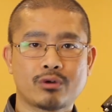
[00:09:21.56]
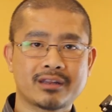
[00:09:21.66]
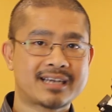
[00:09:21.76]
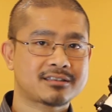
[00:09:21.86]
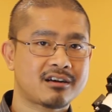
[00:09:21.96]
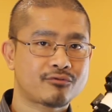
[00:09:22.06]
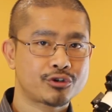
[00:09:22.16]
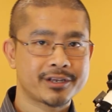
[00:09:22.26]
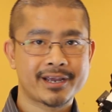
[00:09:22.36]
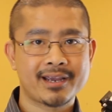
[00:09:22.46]
Well, that's all for
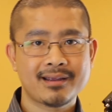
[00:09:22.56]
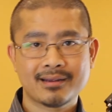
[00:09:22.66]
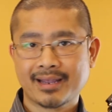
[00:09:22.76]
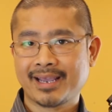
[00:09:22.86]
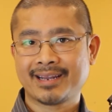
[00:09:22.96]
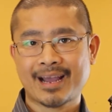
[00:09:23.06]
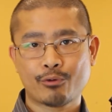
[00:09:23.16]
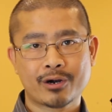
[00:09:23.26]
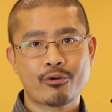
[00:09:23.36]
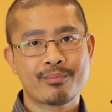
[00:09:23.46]
today, and I
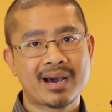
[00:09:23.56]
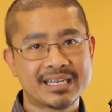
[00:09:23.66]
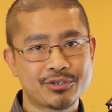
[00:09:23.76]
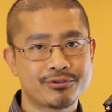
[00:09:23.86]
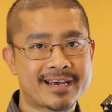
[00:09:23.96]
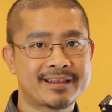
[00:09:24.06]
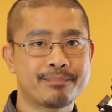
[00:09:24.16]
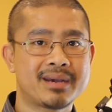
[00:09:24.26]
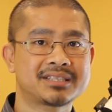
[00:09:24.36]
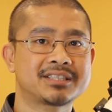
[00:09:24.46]
want to remind you that the
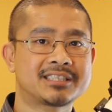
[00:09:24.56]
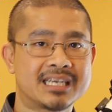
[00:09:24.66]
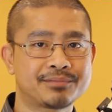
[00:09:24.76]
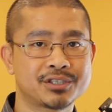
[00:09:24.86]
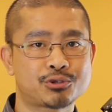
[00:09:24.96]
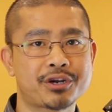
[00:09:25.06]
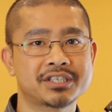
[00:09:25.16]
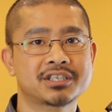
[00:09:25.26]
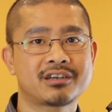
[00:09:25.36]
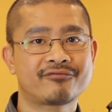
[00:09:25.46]
best tips and
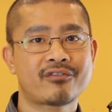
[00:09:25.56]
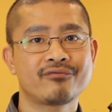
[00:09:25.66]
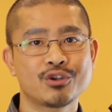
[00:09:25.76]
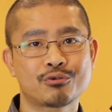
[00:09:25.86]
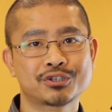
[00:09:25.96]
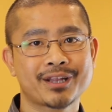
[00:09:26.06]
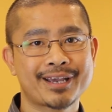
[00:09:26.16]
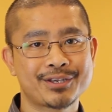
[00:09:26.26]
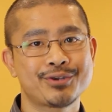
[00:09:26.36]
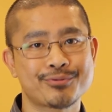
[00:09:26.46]
tricks come from viewers
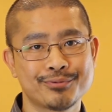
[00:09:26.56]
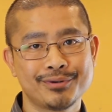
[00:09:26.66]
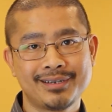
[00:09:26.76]
like you.